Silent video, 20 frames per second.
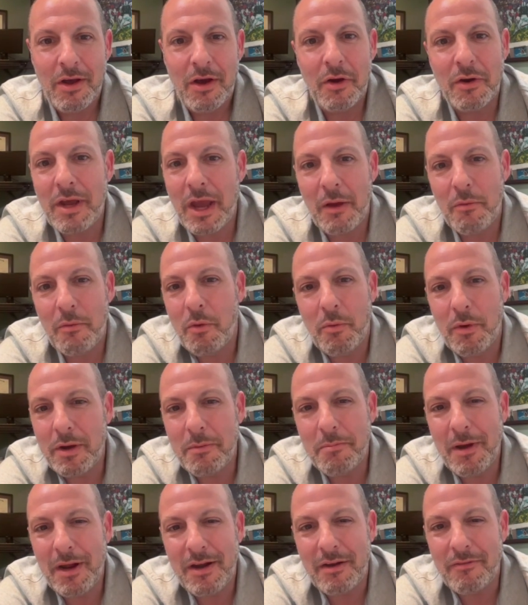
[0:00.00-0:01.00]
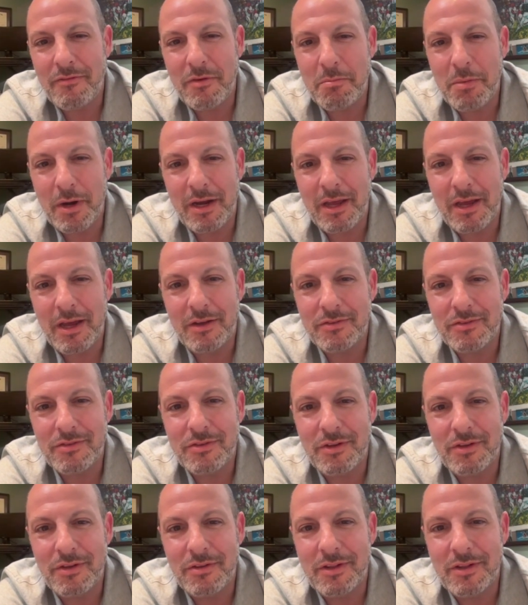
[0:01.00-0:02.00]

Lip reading: Okay, well, what about everybody else, dude?